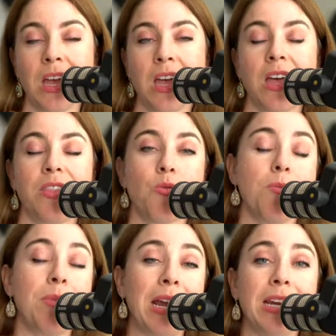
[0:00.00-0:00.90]
The
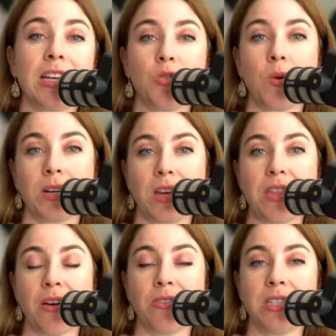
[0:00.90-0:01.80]
remaining
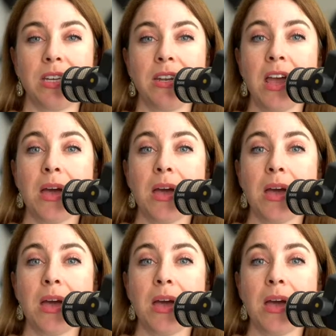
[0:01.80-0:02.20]
$20,000,